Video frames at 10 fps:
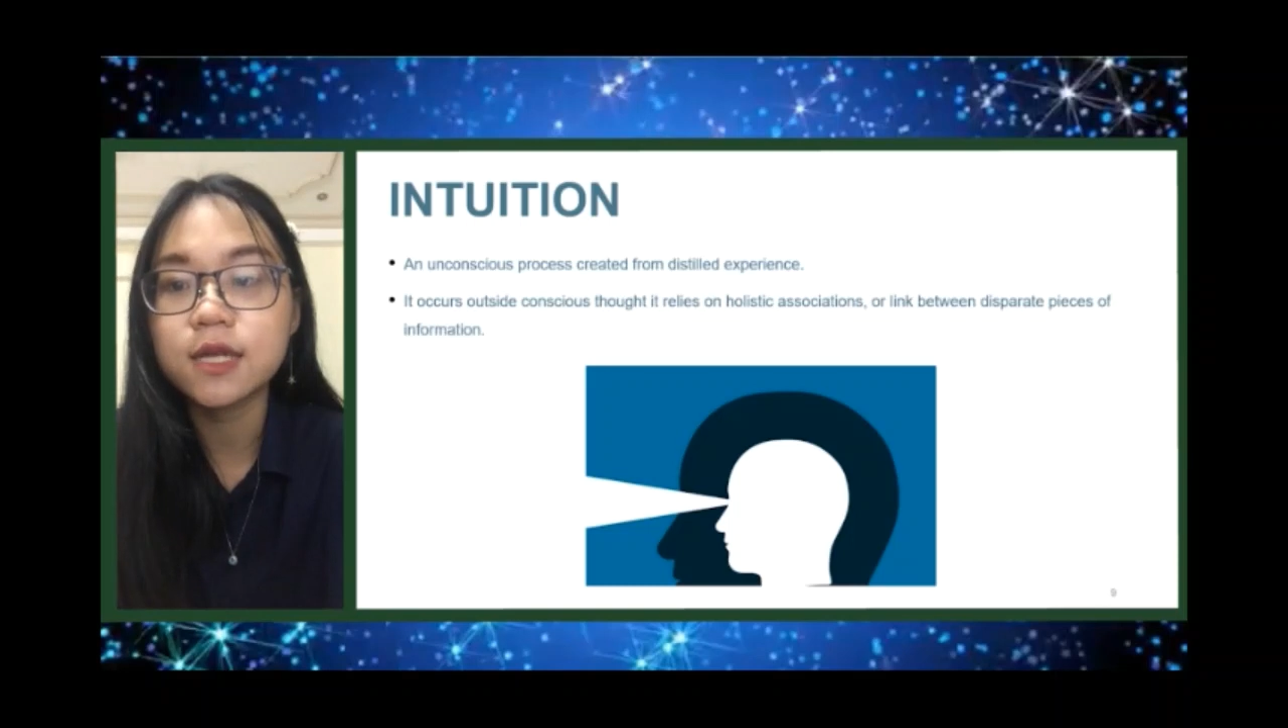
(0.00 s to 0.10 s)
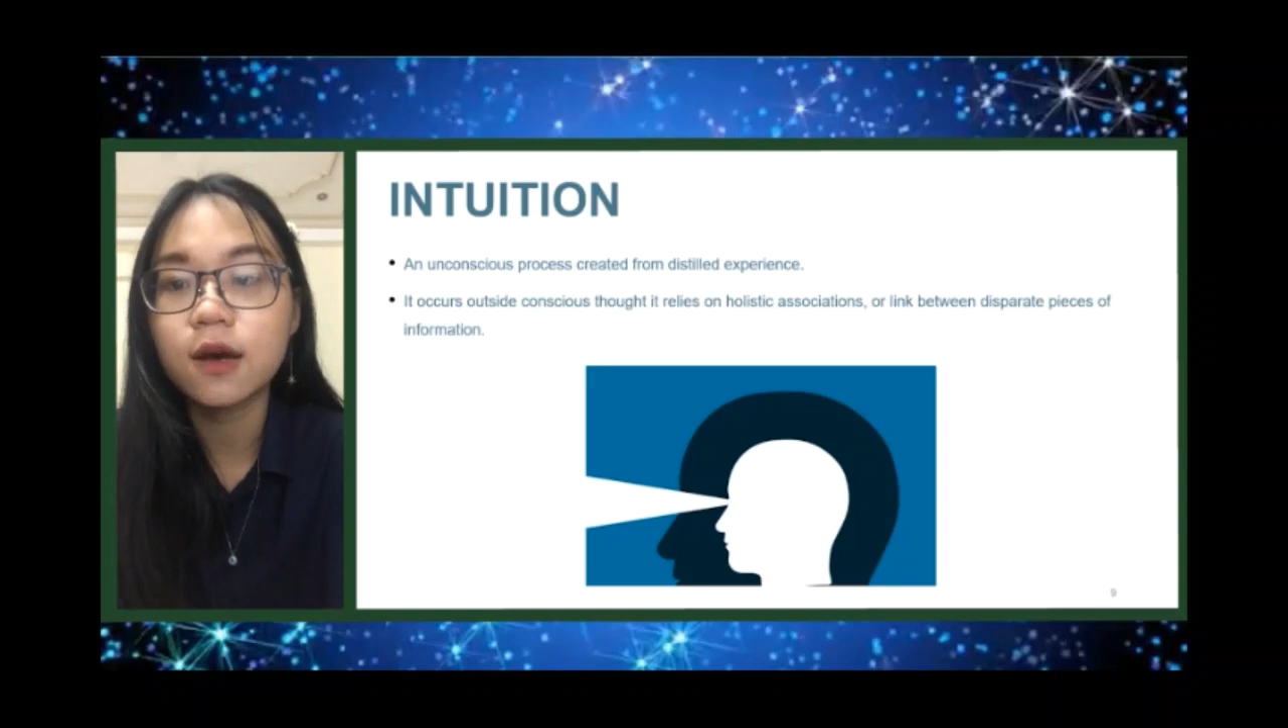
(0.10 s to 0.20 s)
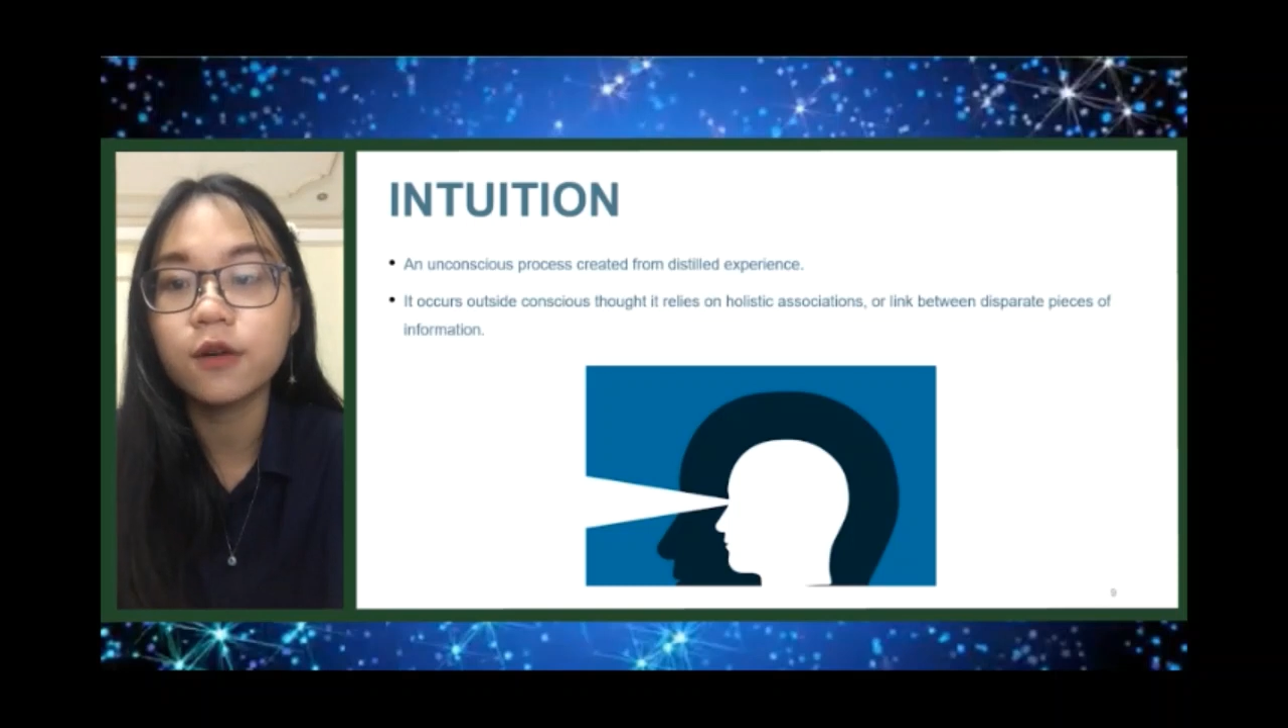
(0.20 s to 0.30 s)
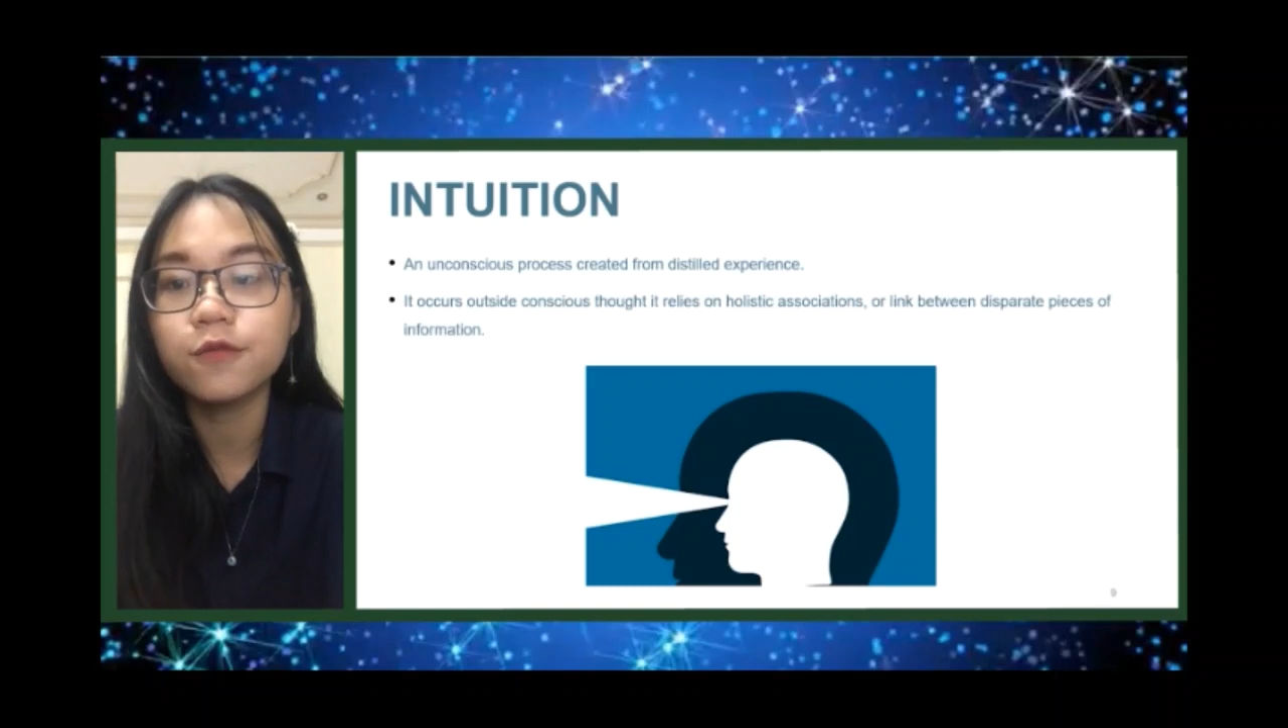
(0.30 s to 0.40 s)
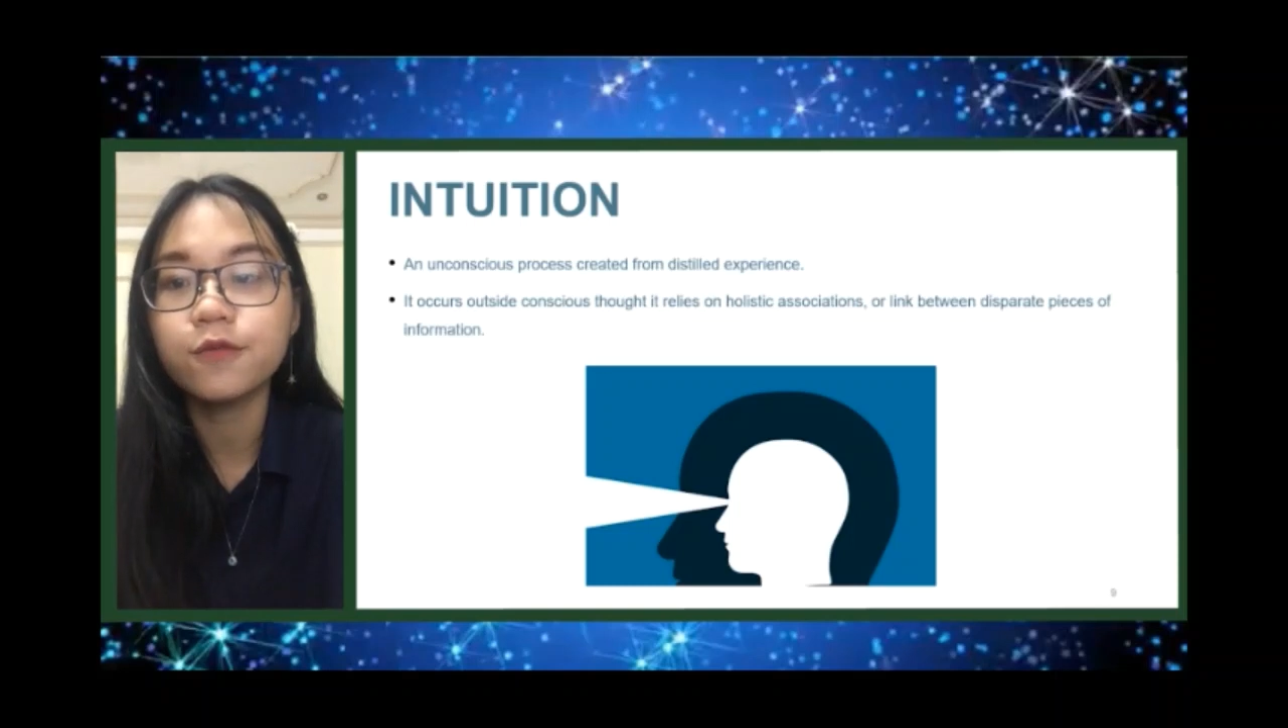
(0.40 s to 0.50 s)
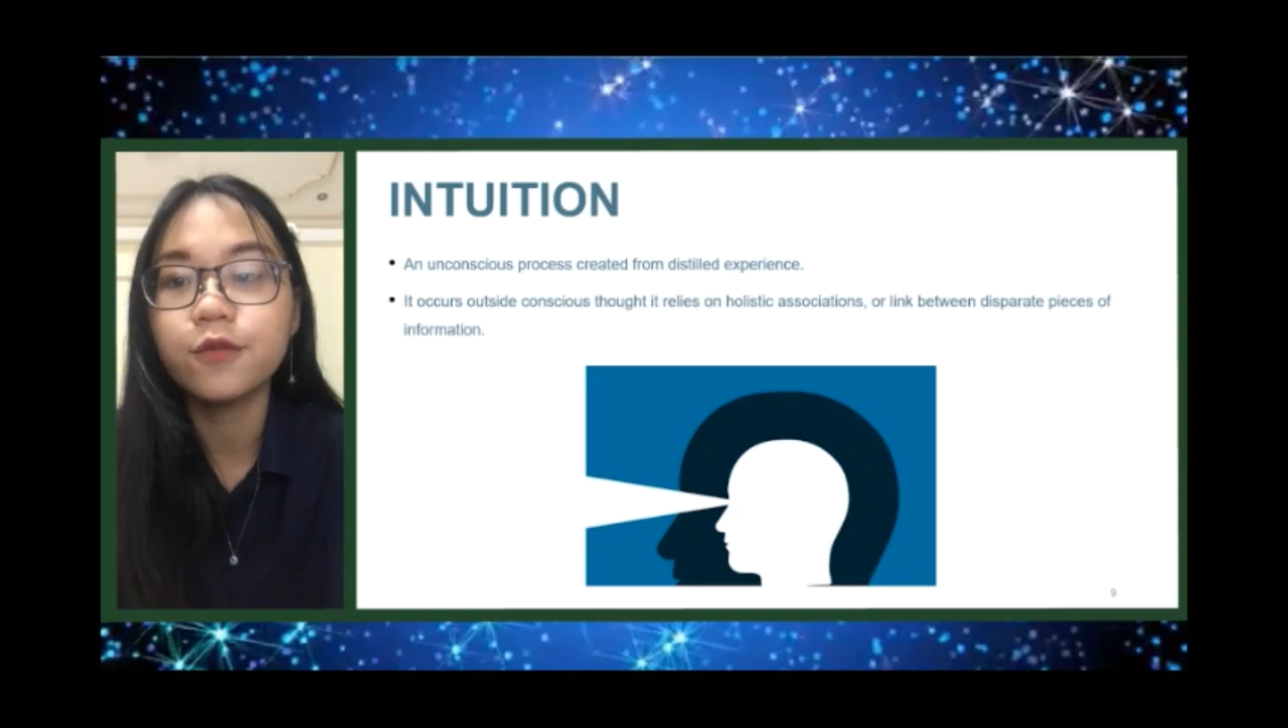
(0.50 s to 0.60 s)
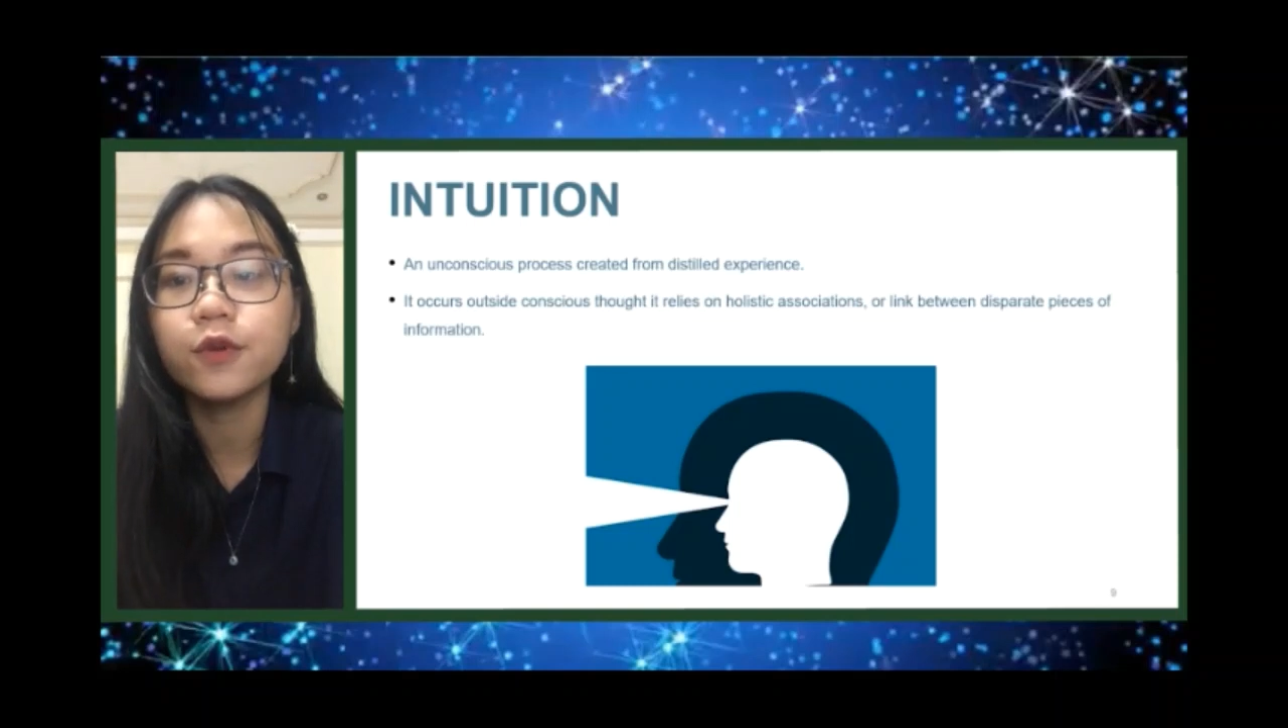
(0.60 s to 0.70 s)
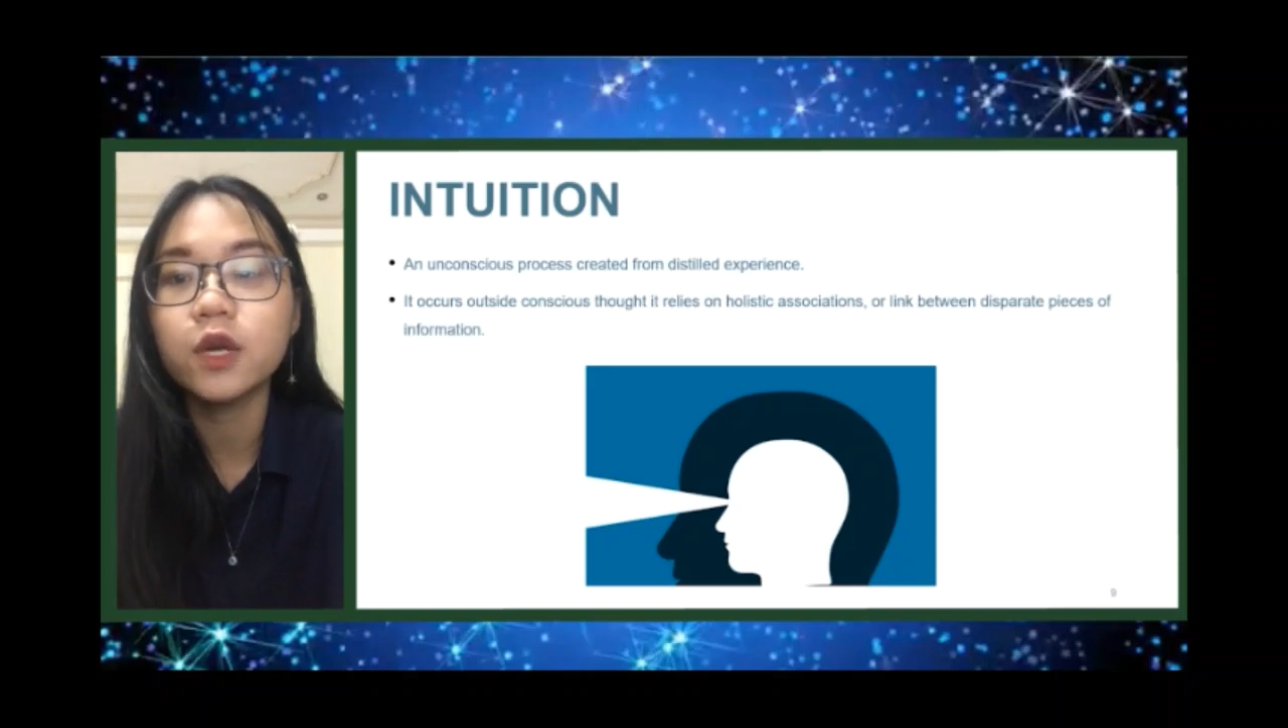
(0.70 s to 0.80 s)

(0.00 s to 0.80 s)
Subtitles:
on full